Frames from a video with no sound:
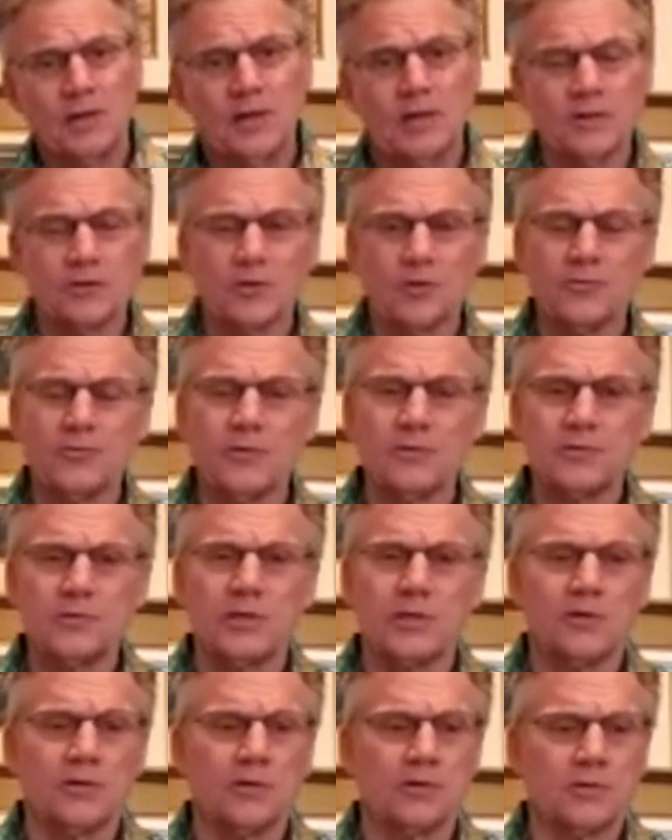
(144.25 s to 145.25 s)
And Dorothy
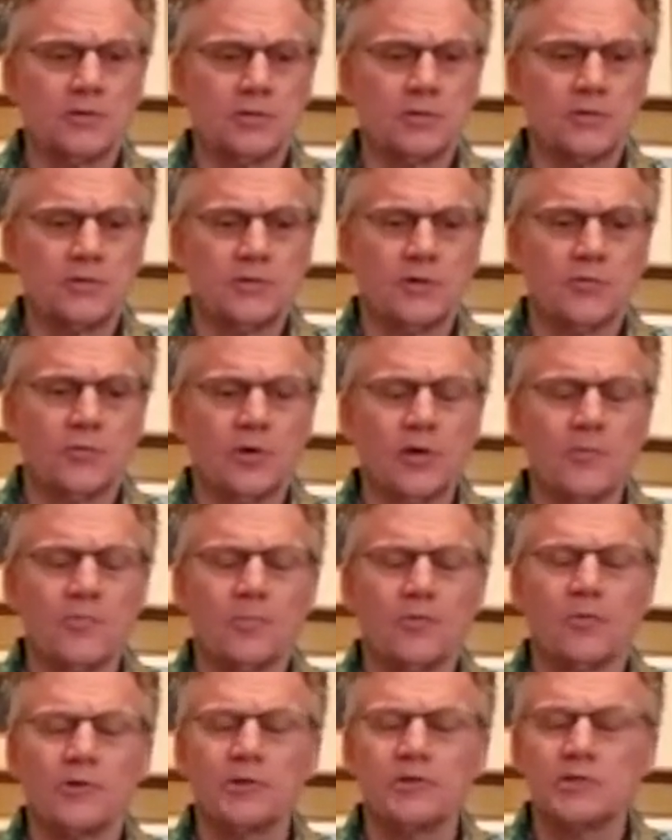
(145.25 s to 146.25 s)
said to her, said, you know, we
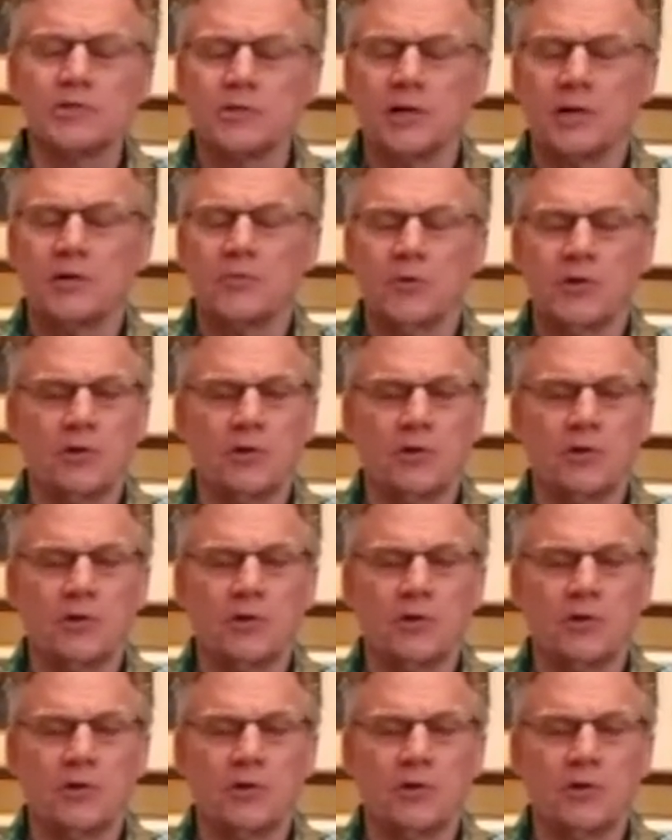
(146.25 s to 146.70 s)
appreciate,